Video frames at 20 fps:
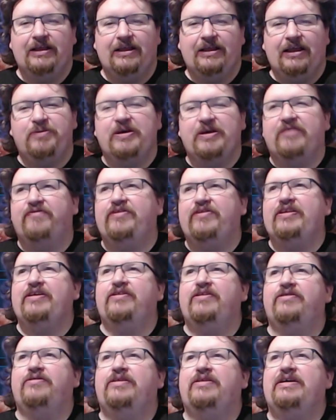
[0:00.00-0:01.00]
I'd make a
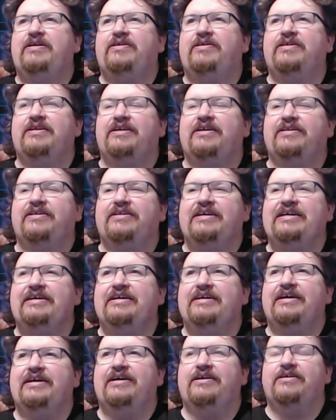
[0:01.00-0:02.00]
video
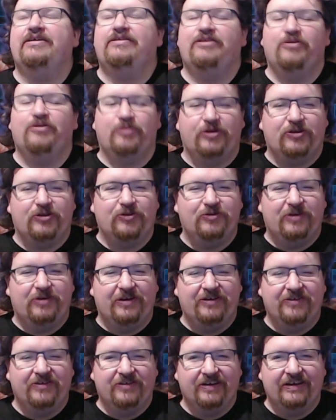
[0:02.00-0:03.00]
unlocking number
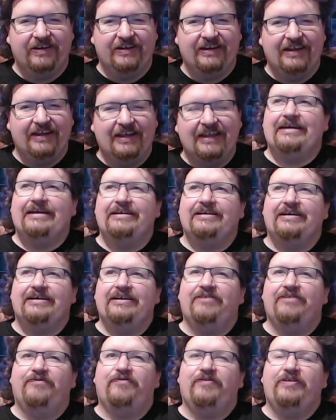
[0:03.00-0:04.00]
200 and
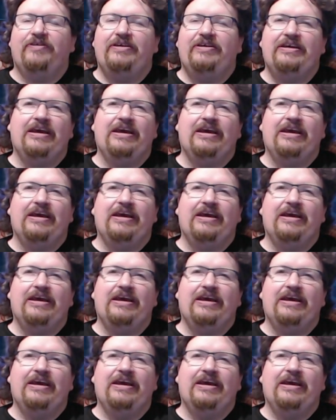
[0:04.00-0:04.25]
kind of,